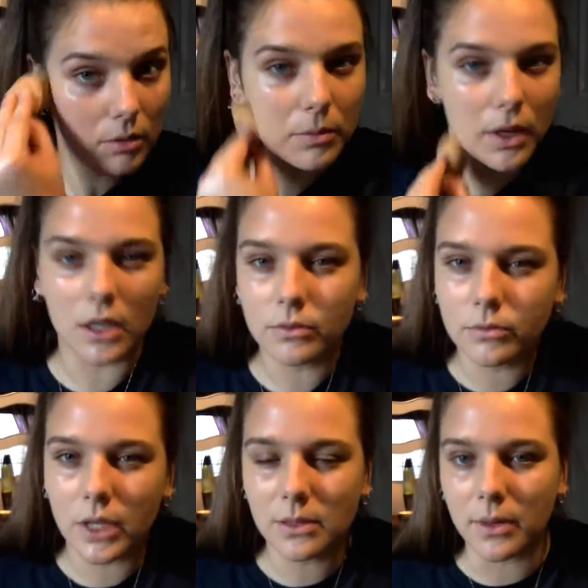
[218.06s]
but
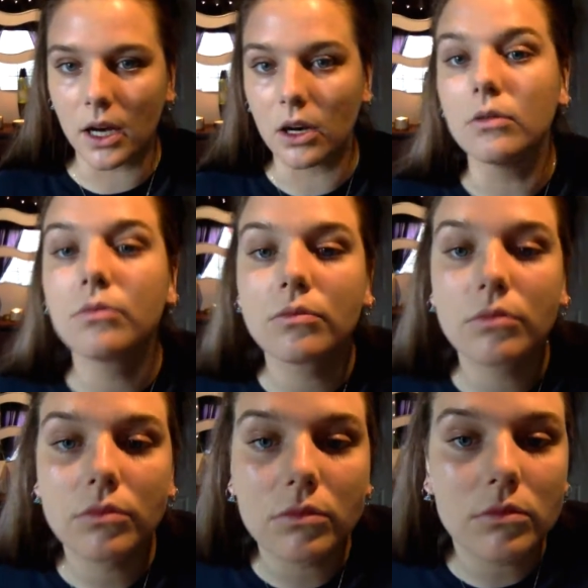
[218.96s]
that's about
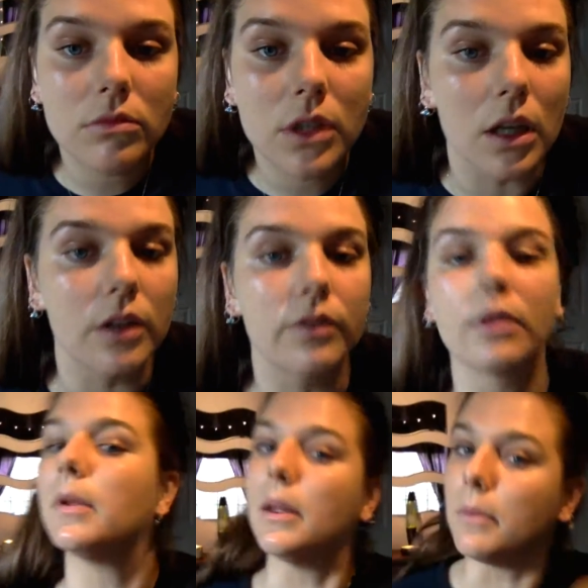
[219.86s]
good for
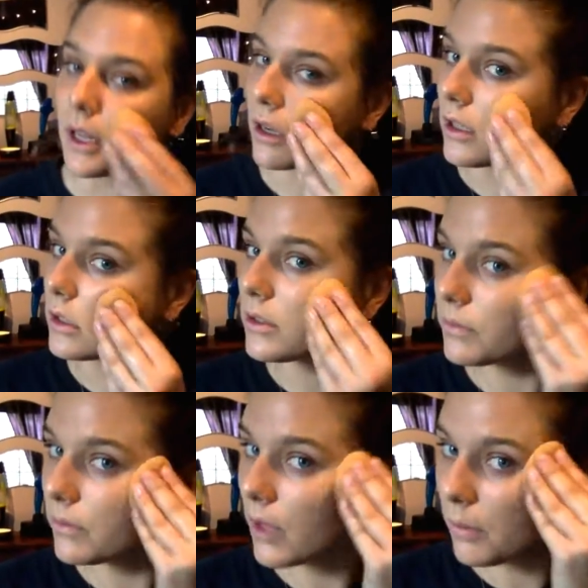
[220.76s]
me because
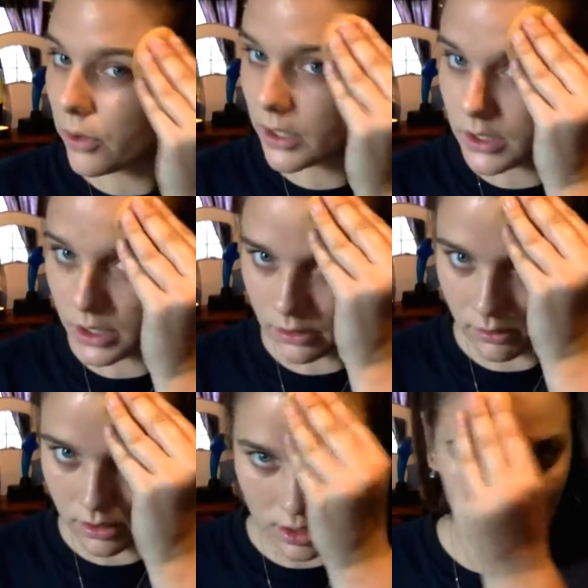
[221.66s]
I'm going to